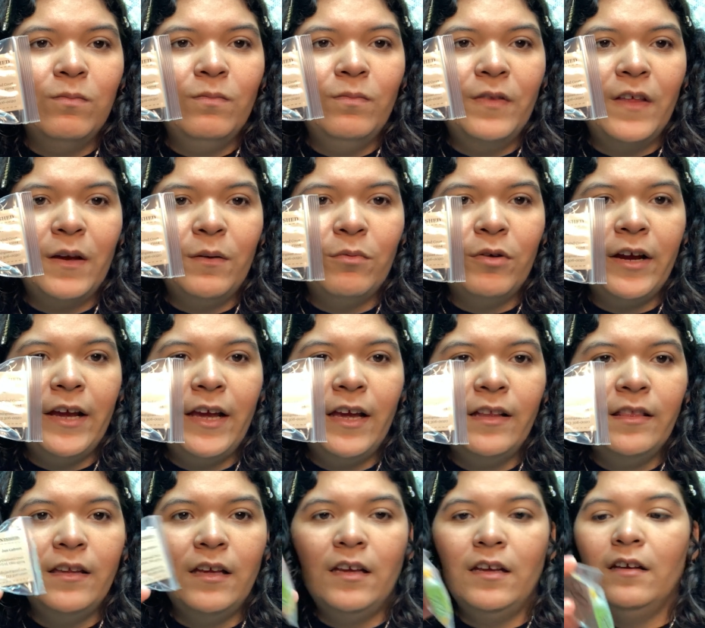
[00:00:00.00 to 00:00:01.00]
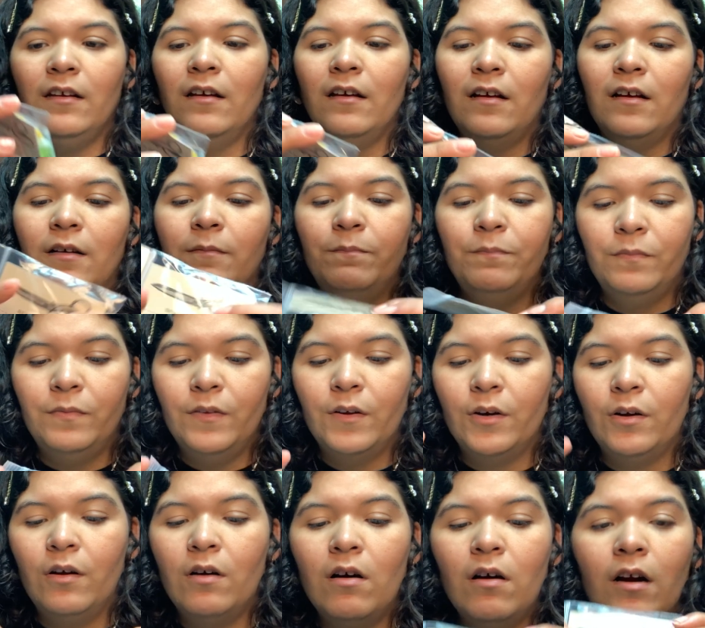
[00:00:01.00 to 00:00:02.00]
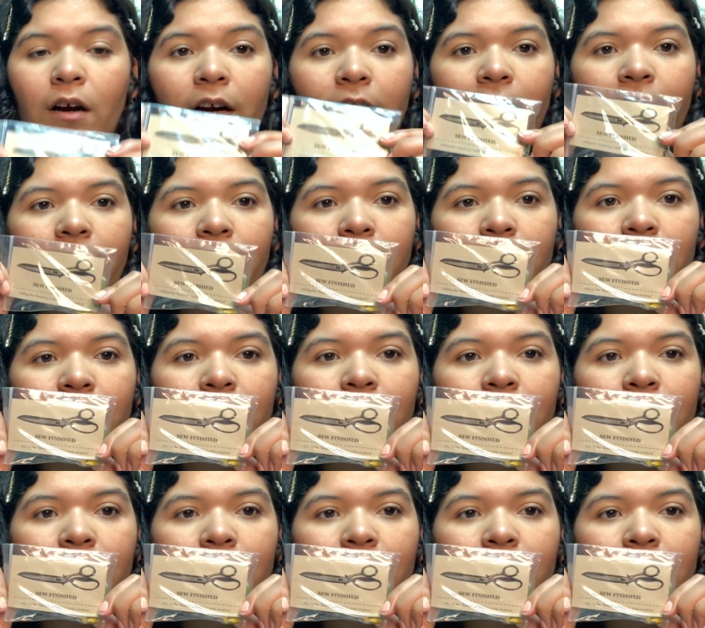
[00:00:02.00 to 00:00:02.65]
they were handing their card